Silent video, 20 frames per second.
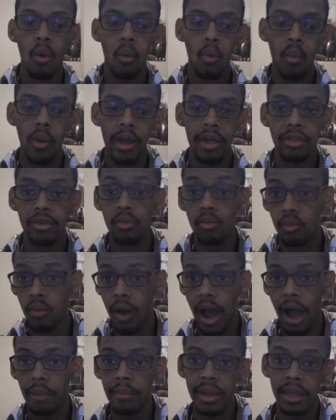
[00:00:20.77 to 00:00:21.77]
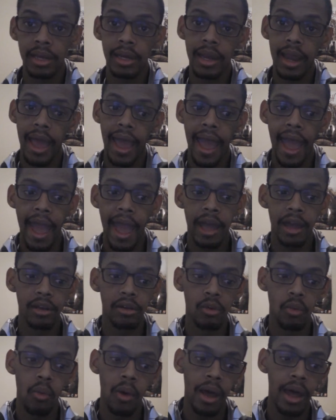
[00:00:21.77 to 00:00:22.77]
with Robin
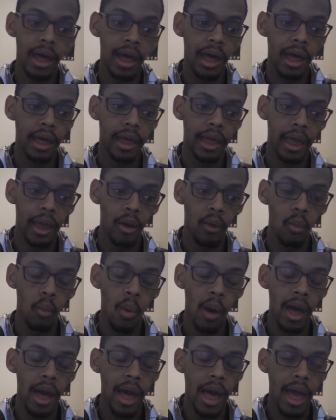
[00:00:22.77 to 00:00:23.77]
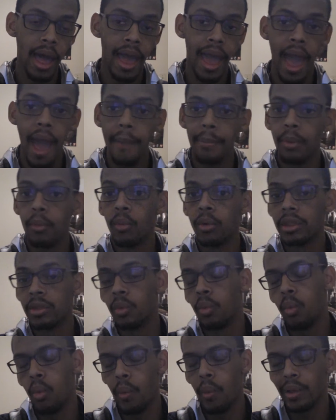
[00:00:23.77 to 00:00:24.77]
and what happened with
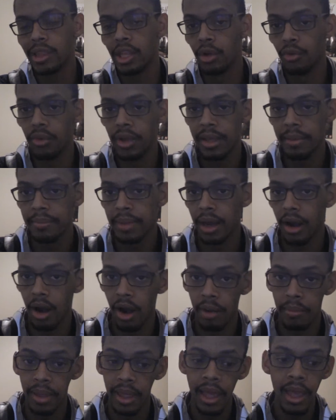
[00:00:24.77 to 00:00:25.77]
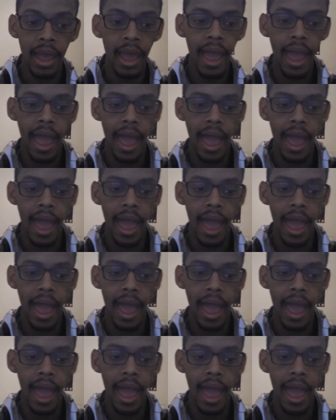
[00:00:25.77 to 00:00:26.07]
the Green Bit Army,